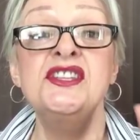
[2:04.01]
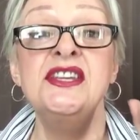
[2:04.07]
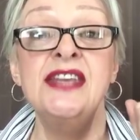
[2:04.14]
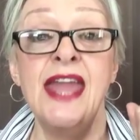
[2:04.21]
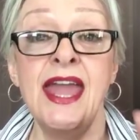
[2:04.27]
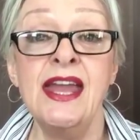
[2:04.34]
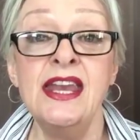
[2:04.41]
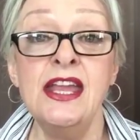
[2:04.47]
it
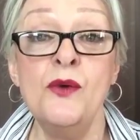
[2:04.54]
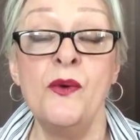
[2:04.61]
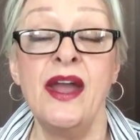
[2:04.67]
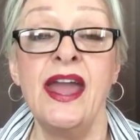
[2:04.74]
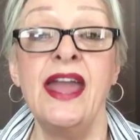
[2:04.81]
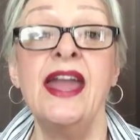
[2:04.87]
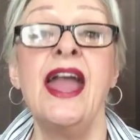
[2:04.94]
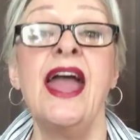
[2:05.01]

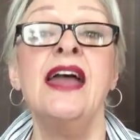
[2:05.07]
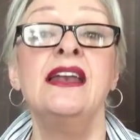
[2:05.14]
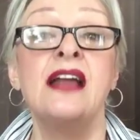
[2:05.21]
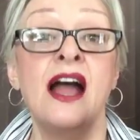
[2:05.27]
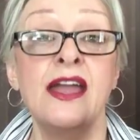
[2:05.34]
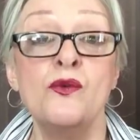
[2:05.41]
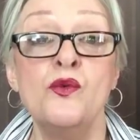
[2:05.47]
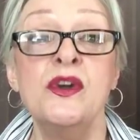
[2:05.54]
anyway, and
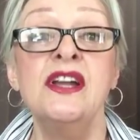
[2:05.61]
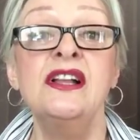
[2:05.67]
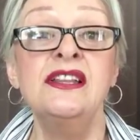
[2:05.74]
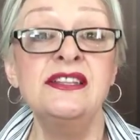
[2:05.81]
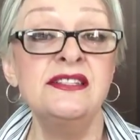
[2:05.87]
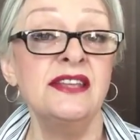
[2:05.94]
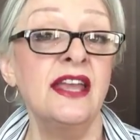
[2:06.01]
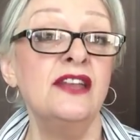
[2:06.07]
I will
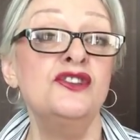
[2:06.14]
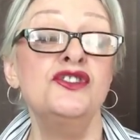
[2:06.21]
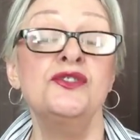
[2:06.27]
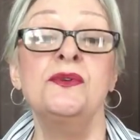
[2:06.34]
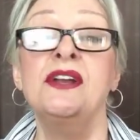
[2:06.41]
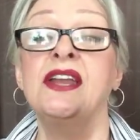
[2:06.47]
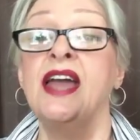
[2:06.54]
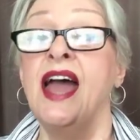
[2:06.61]
attend
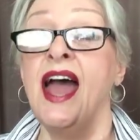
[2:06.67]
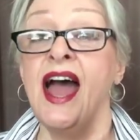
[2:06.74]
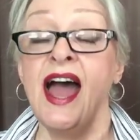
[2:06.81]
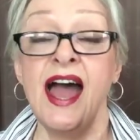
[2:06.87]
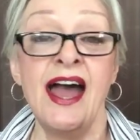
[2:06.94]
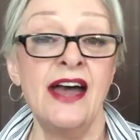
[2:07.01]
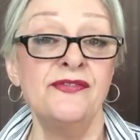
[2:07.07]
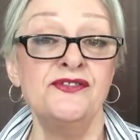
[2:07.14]
to it
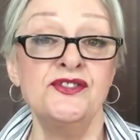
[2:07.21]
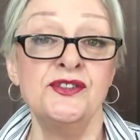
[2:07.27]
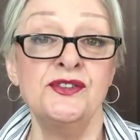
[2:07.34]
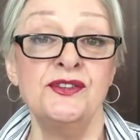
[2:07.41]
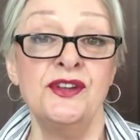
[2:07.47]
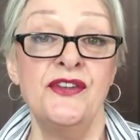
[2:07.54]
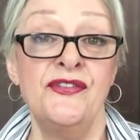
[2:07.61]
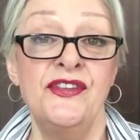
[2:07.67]

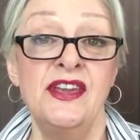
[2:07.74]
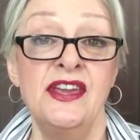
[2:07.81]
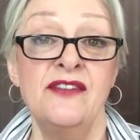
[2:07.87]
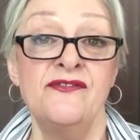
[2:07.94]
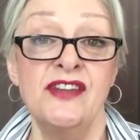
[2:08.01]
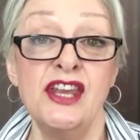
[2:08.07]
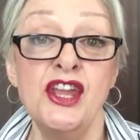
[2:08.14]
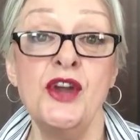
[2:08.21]
after the
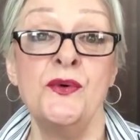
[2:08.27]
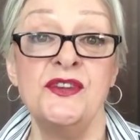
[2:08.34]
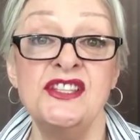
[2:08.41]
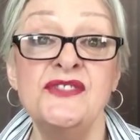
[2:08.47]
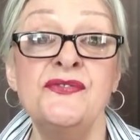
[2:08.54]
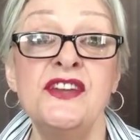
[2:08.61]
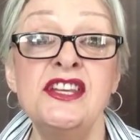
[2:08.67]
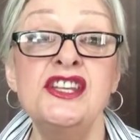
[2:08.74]
video
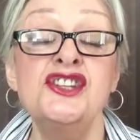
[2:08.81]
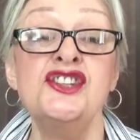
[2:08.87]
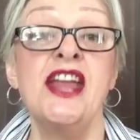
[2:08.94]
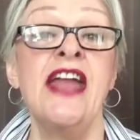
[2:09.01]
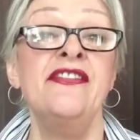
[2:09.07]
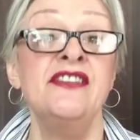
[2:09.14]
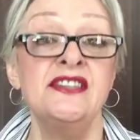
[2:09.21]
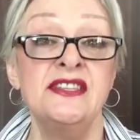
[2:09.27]
is finished
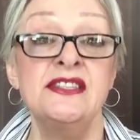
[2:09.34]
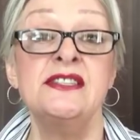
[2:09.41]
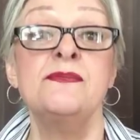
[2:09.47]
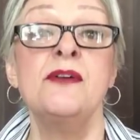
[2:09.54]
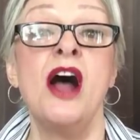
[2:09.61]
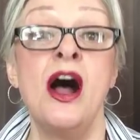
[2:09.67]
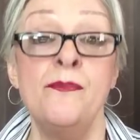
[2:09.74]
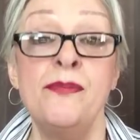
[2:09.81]
and this is
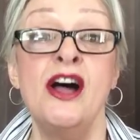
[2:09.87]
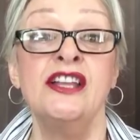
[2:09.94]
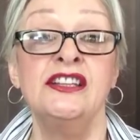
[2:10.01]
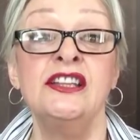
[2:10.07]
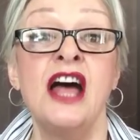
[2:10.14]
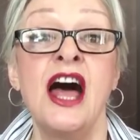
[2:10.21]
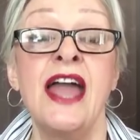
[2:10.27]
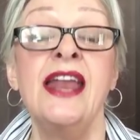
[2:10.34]
up
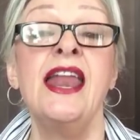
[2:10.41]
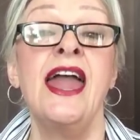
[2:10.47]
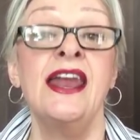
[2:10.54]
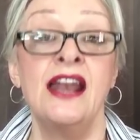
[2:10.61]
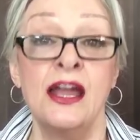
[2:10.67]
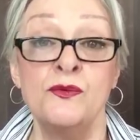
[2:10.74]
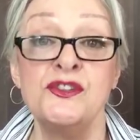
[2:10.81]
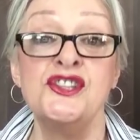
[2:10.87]
online, and
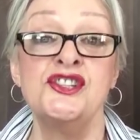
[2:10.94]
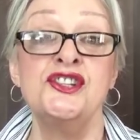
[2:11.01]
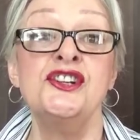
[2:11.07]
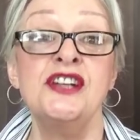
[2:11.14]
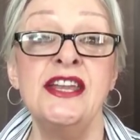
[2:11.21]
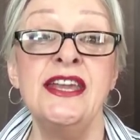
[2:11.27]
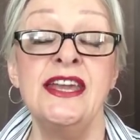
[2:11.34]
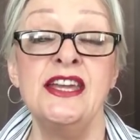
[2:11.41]
I will
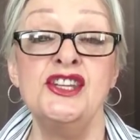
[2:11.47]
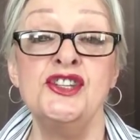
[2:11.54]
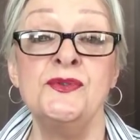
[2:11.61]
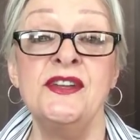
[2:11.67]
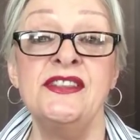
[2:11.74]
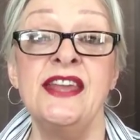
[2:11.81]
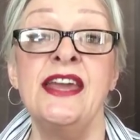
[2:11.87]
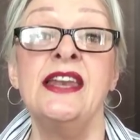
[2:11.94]
certainly get to
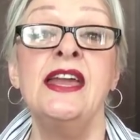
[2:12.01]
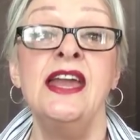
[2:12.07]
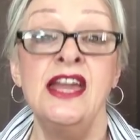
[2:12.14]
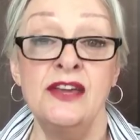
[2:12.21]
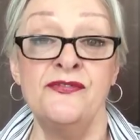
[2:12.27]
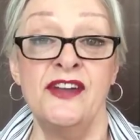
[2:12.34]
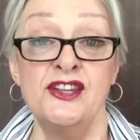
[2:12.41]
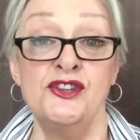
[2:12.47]
it then
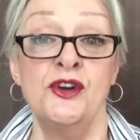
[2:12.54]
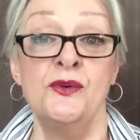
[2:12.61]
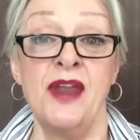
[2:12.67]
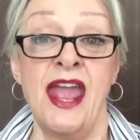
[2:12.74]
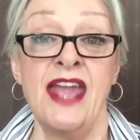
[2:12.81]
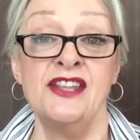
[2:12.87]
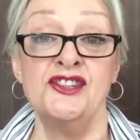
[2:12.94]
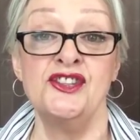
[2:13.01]
if I don't
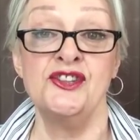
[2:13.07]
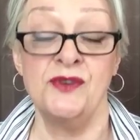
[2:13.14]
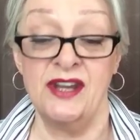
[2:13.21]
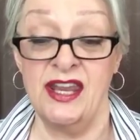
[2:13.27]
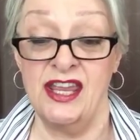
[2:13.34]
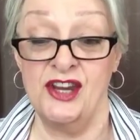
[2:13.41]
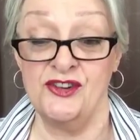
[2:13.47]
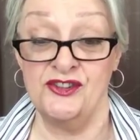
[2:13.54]
answer
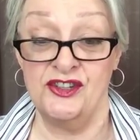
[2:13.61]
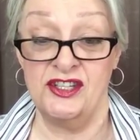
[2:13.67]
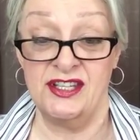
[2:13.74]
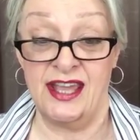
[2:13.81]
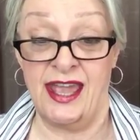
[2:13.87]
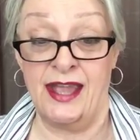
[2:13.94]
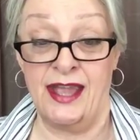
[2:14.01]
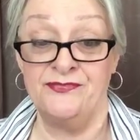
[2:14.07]
it here
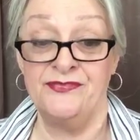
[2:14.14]
today.